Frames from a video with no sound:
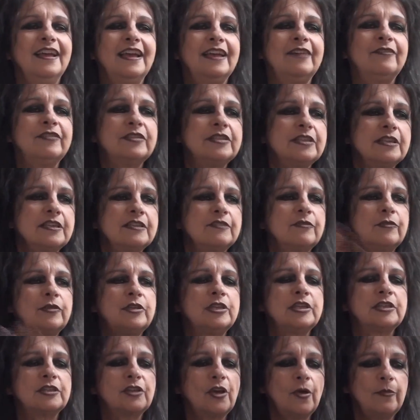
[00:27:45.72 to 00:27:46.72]
Everything
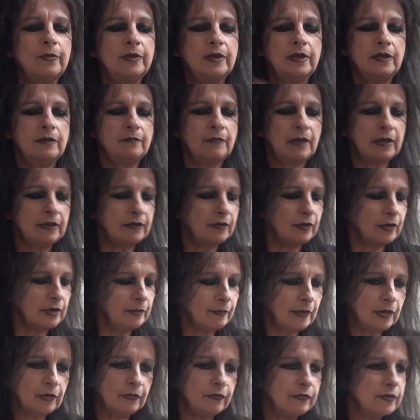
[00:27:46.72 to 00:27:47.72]
which is coming
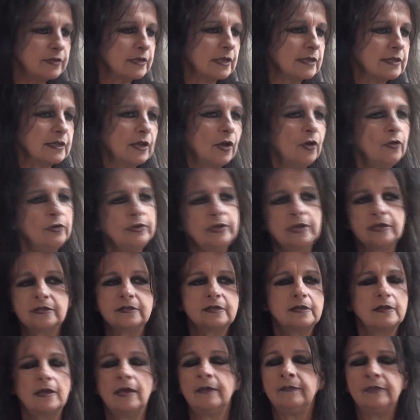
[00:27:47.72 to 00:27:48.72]
in my office, I say, oh
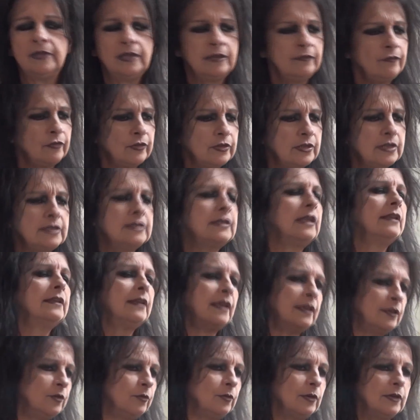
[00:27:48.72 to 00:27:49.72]
yes, I never did that,
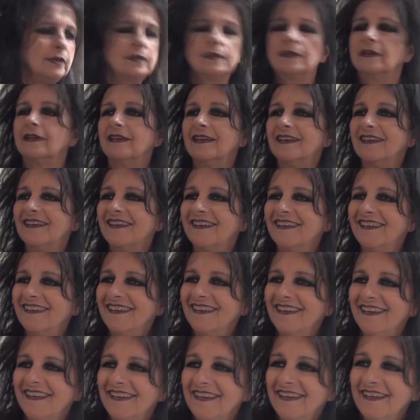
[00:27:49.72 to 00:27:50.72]
I do it.
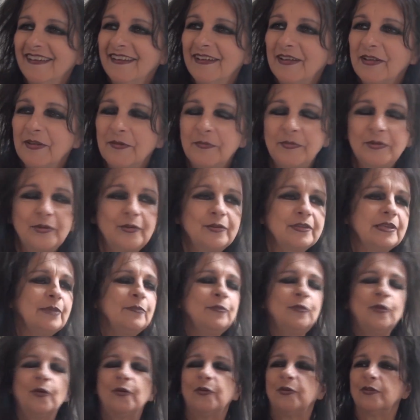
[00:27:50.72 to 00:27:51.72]
Because
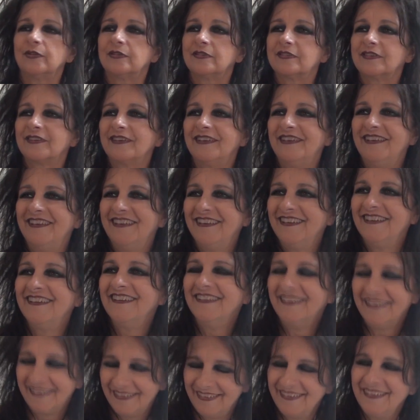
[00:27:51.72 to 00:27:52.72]
I'm curious
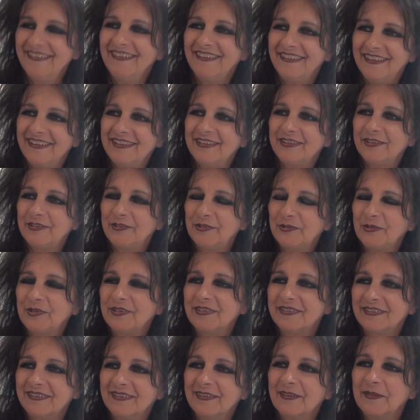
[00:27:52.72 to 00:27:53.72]
to
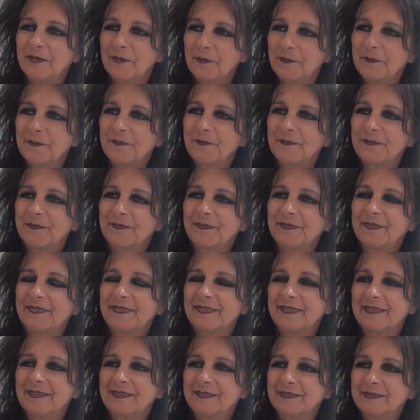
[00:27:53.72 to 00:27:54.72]
do
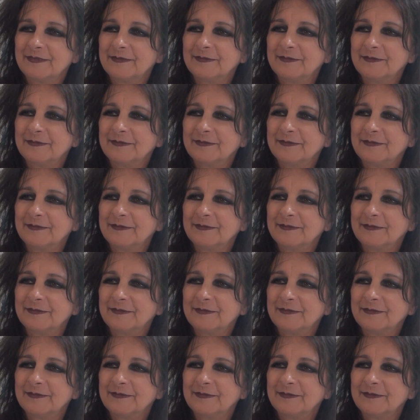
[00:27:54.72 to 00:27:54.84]
it.